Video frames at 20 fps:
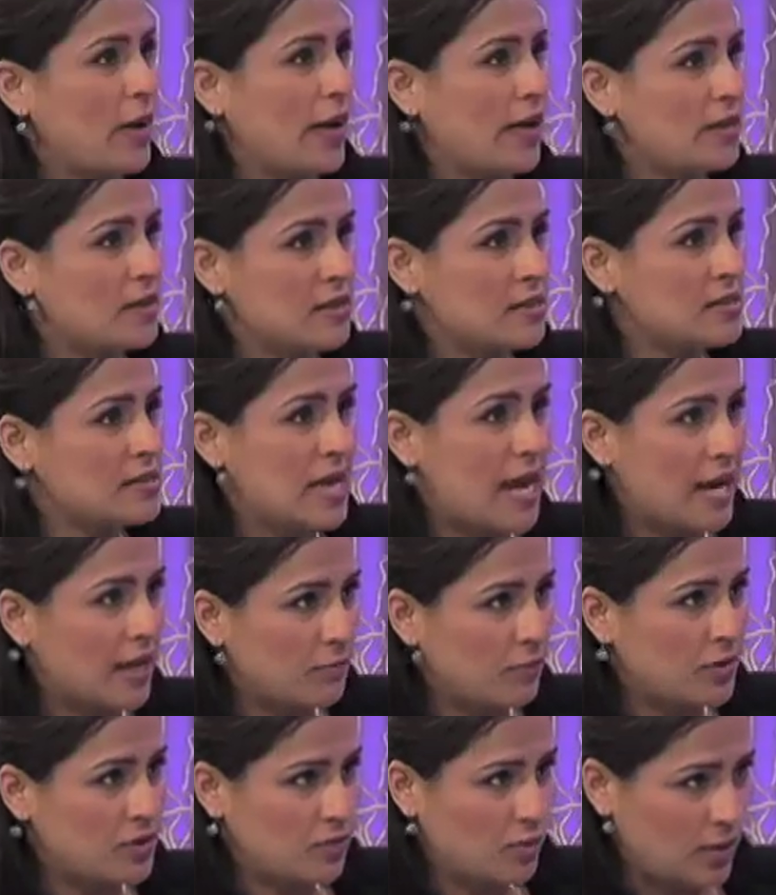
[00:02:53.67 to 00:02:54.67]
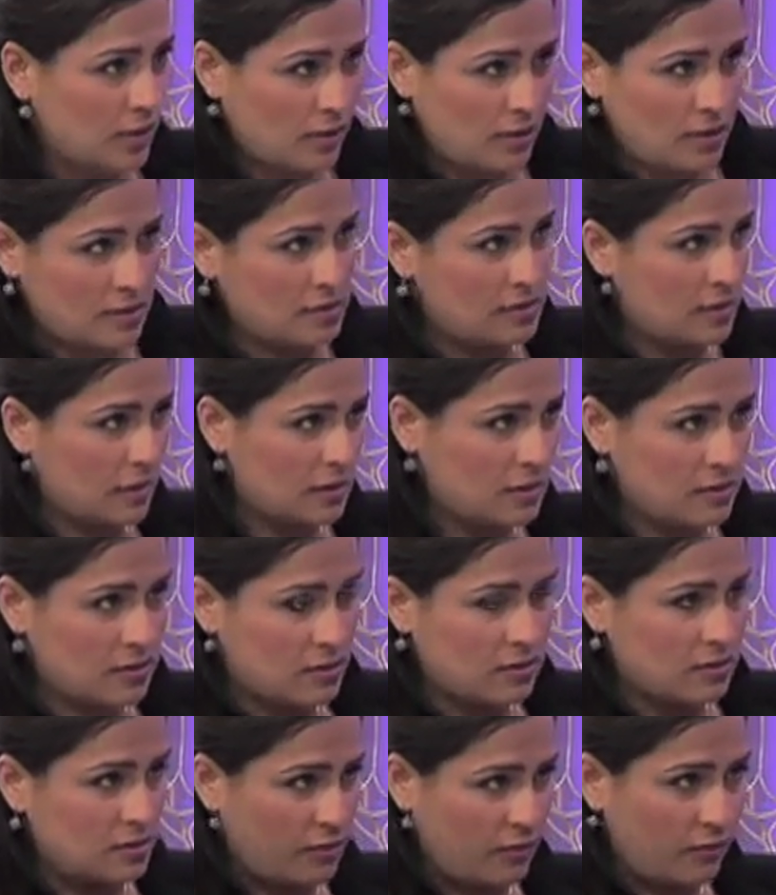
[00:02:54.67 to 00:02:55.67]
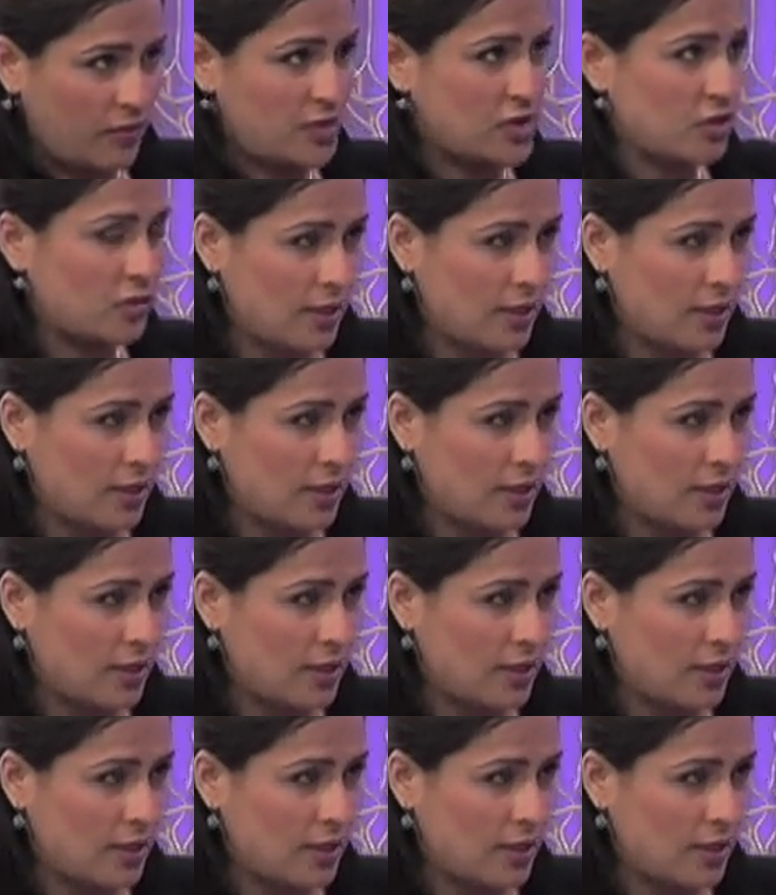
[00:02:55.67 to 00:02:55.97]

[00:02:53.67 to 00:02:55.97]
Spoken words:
by standing between these 6 different